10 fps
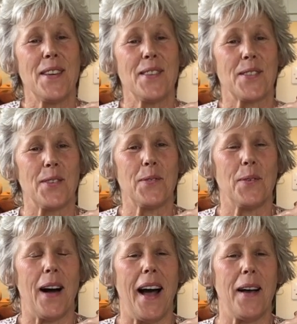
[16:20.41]

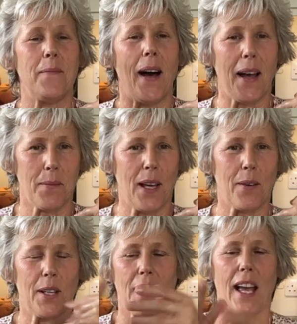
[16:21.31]
So I'm now
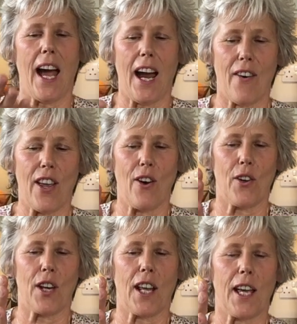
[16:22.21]
going to carry
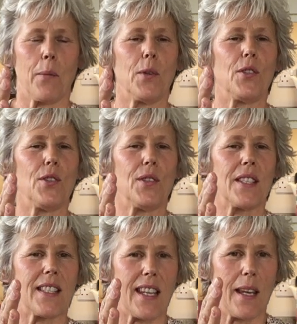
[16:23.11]
on, and I would do the
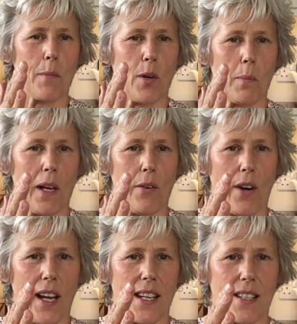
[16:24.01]
same on my
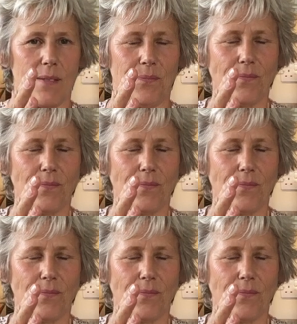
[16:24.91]
right